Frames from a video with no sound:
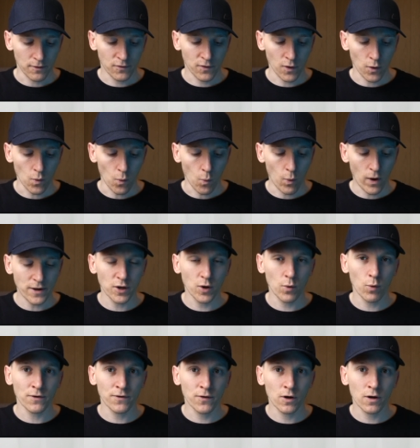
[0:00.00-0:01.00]
So when you
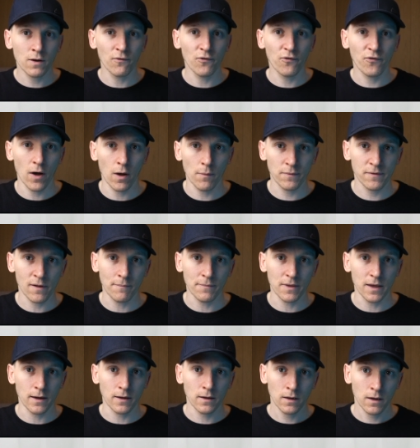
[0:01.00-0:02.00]
want to confirm
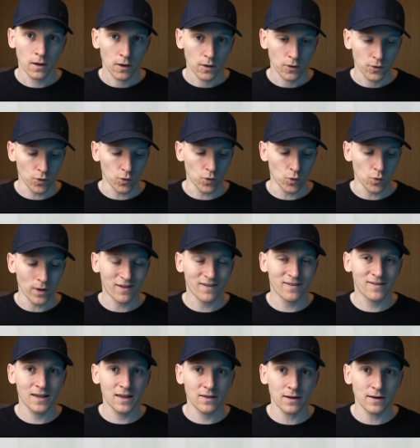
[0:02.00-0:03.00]
something, you
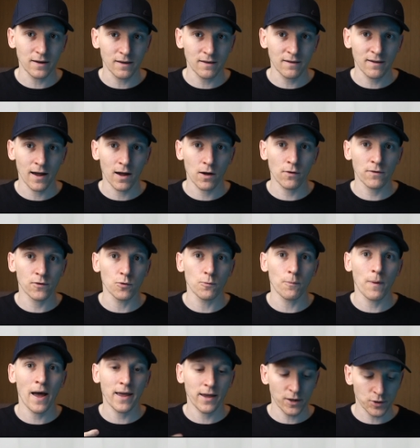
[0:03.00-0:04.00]
see the details, you
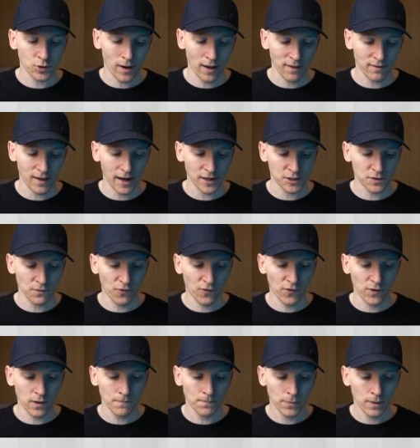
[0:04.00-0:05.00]
pay a transaction
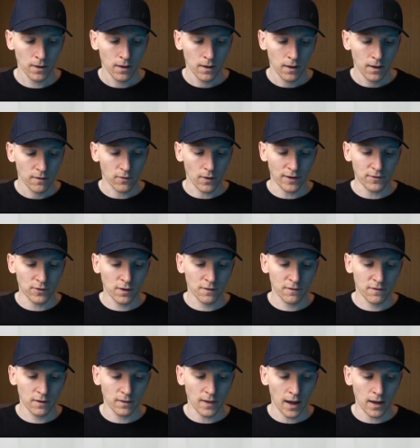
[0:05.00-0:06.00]
fee. So as you can
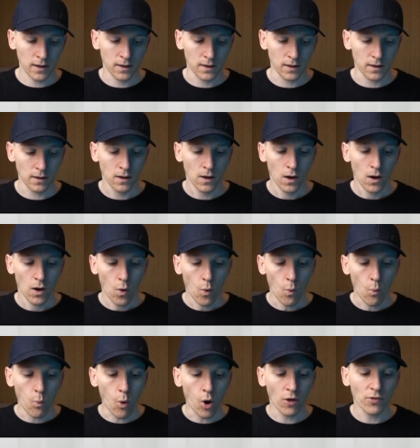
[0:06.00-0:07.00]
see that here,
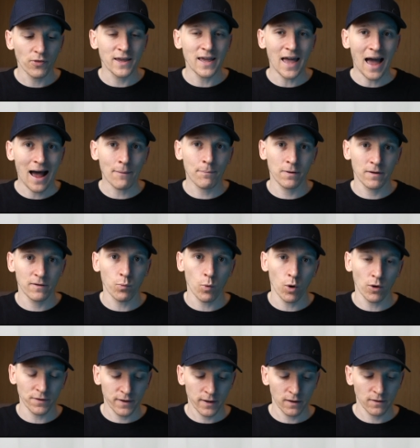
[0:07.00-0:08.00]
what the app is
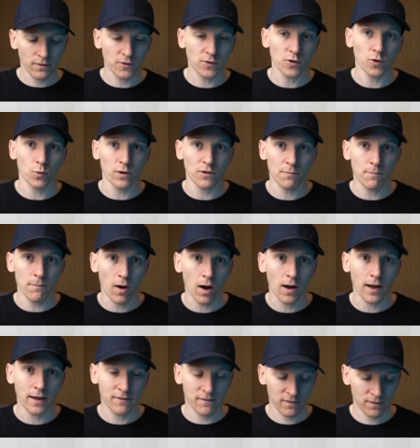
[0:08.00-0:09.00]
wanting to do with
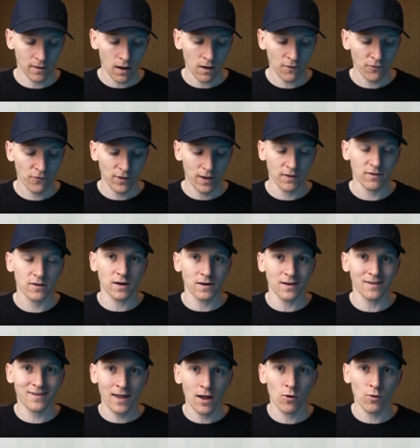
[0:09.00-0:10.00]
my stuff, it's going to
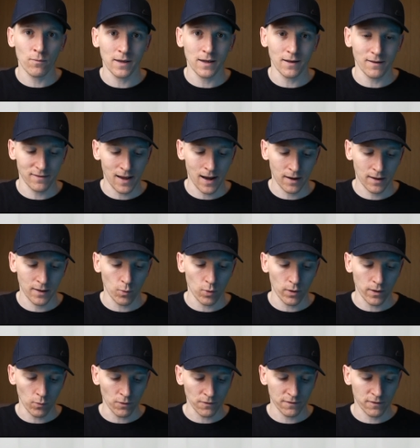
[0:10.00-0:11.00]
tell me exactly what
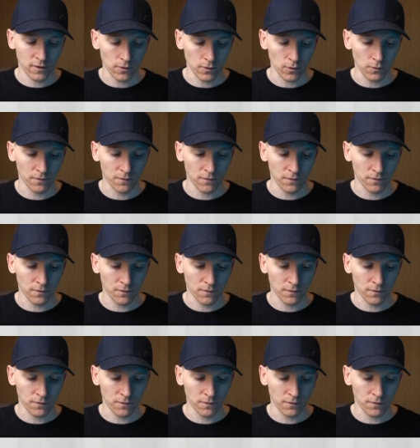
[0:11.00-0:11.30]
it wants to do.